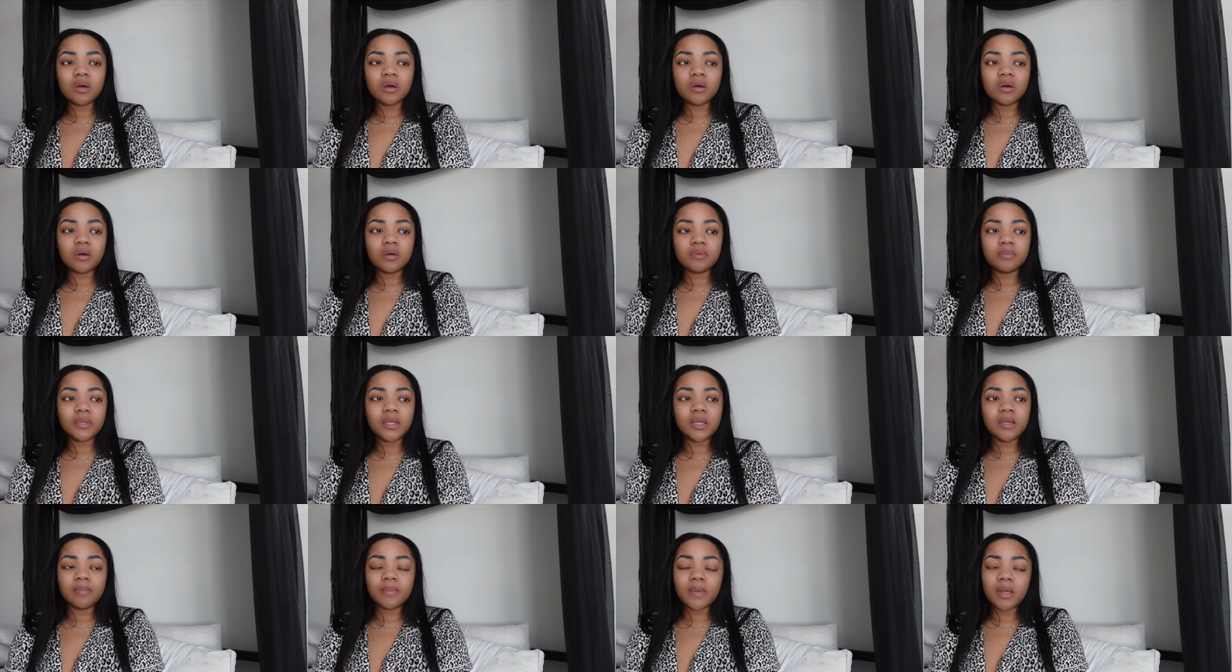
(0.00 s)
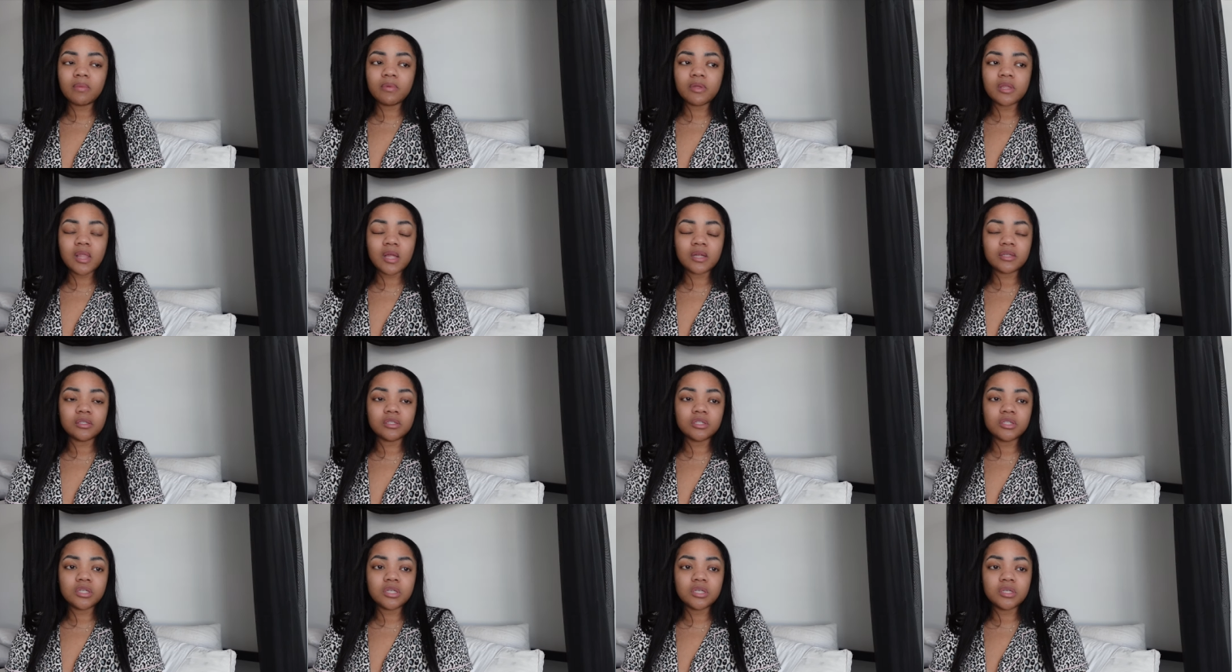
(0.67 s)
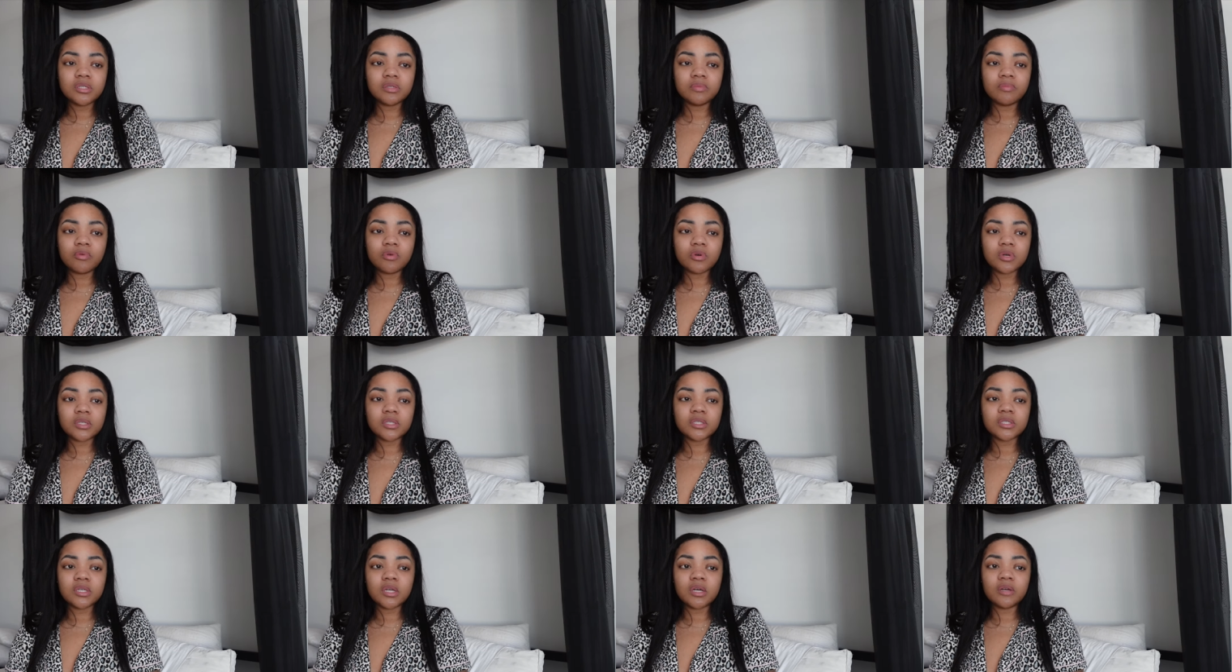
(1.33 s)
Um, get maybe like the cheese
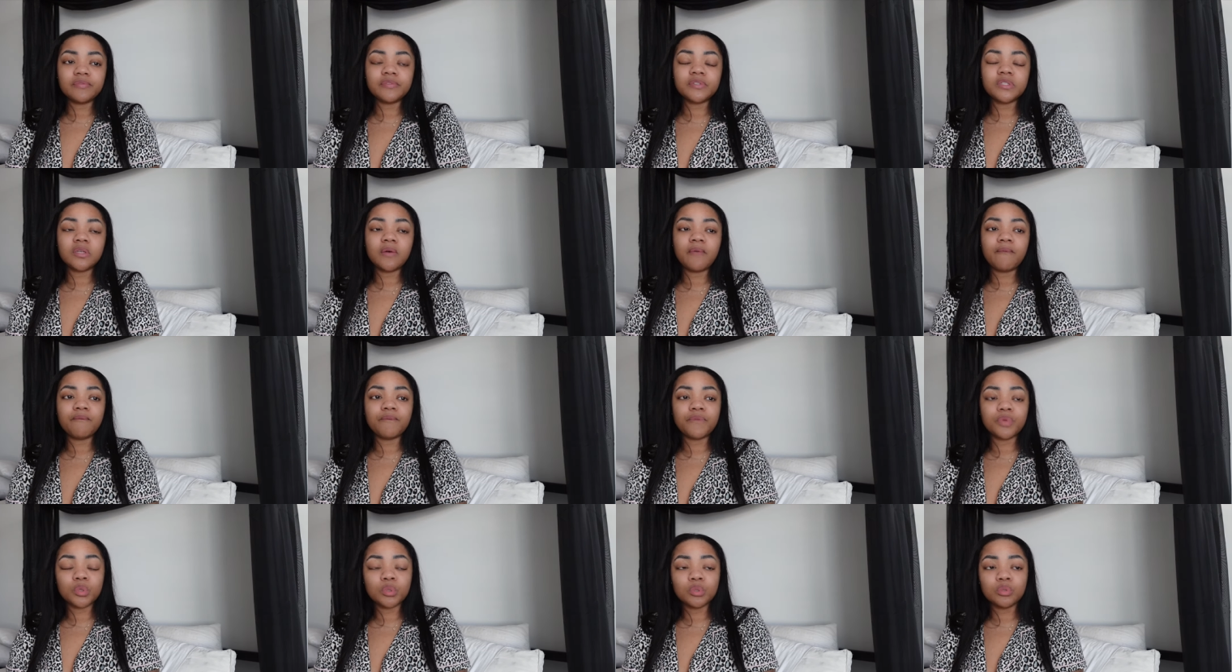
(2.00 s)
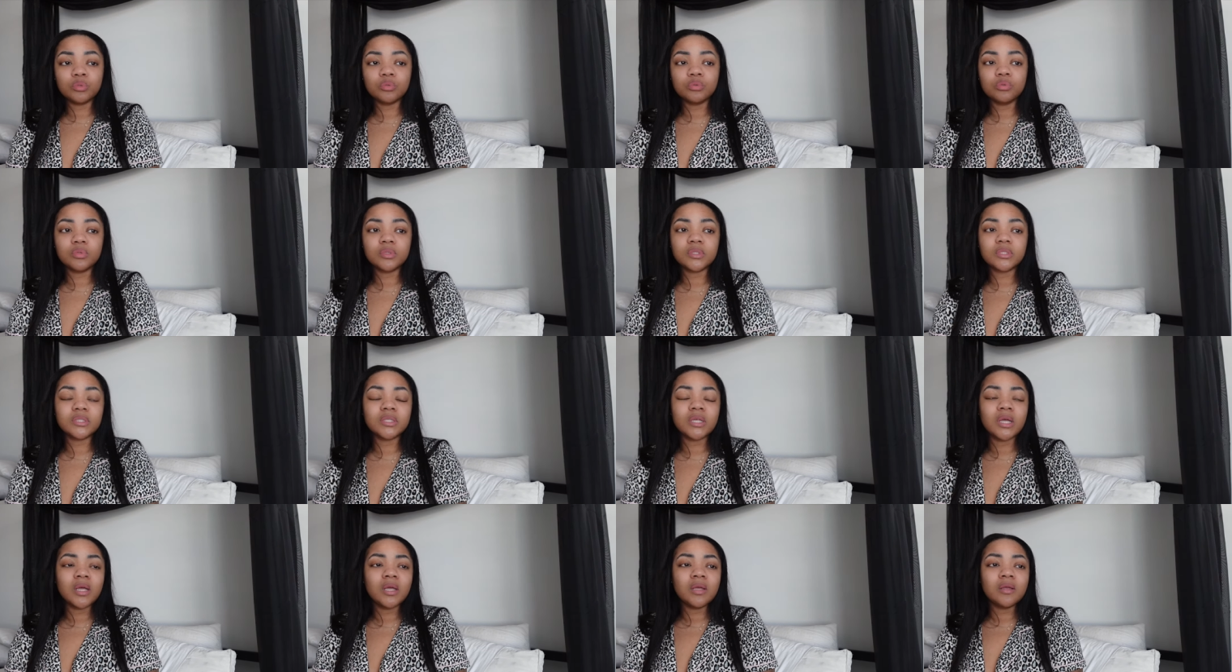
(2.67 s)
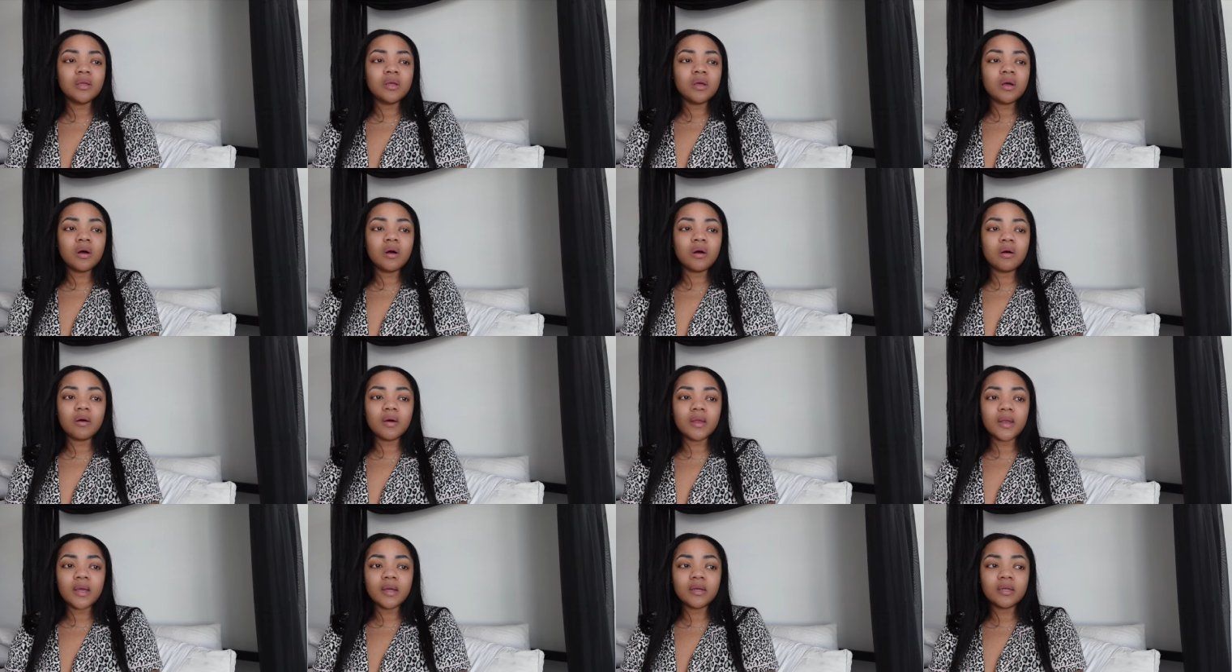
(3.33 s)
board stuff, some fruits,
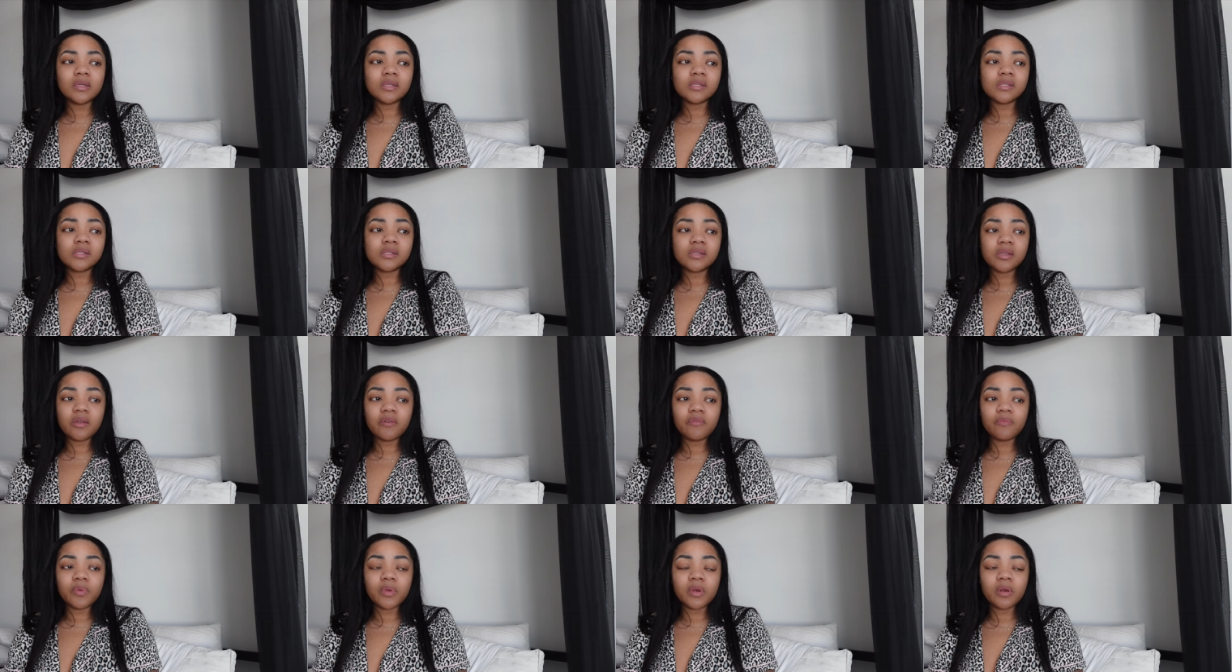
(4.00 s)
all that good stuff.